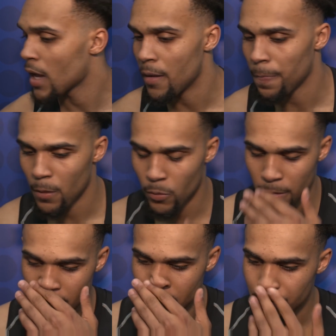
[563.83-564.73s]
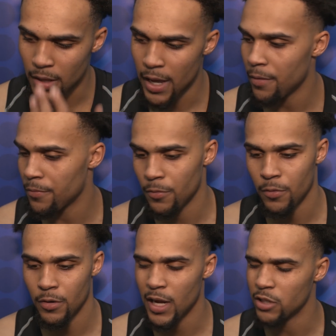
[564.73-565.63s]
Yeah. When he played
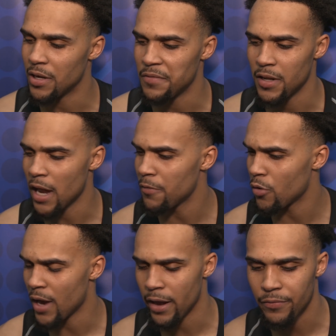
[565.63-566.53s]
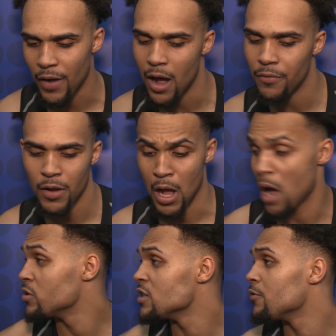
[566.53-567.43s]
for, he got drafted in 94, 95,
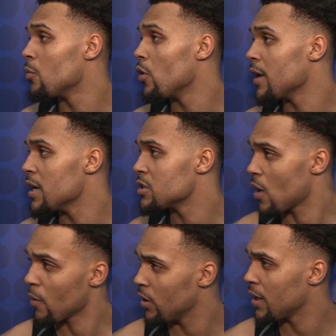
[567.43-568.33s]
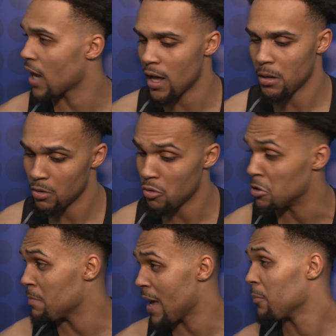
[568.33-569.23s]
I wasn't even born yet. So I really caught
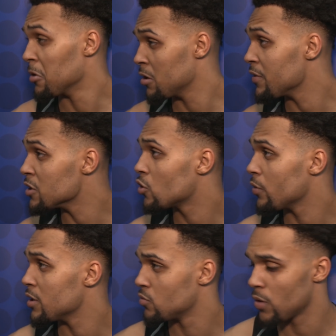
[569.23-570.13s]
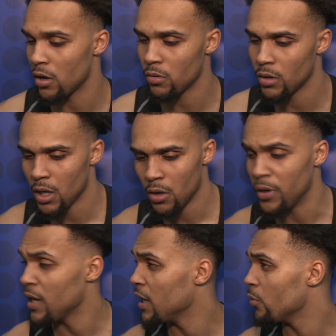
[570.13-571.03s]
on the back burner of his career as well
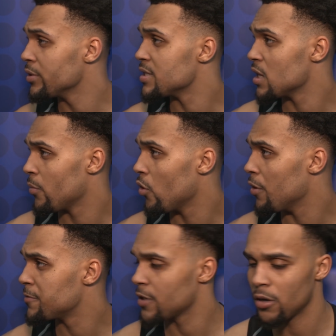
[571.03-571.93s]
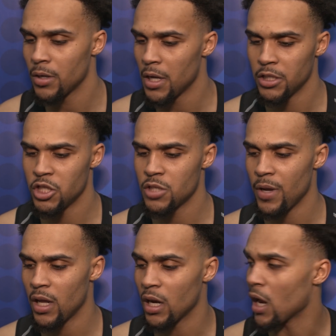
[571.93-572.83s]
when he ended with the Timberwolves. So just
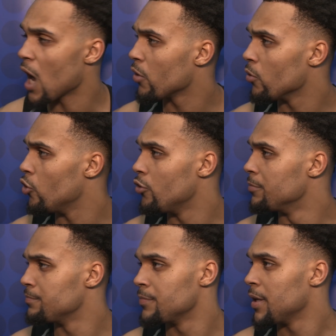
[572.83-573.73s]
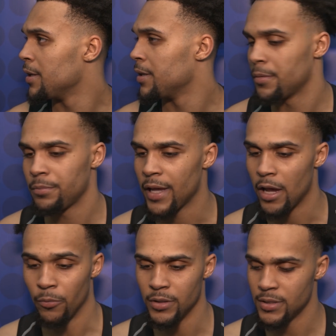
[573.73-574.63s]
being in the locker room,
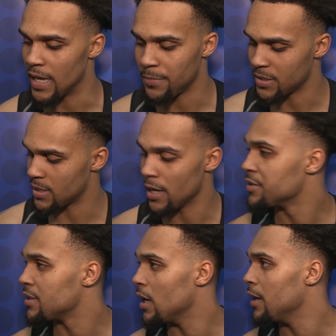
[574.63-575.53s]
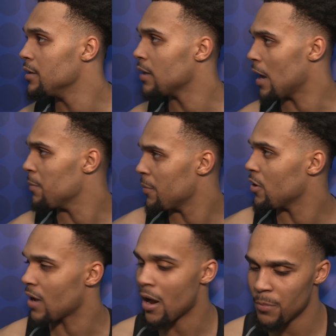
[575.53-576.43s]
playing with Sam Cassell's son, I
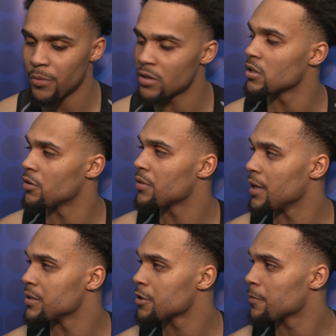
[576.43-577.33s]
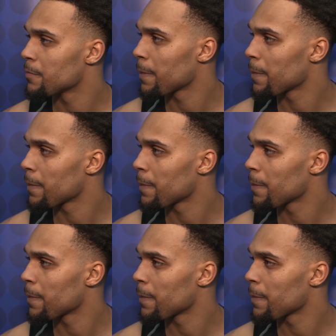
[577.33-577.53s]
remember those little things.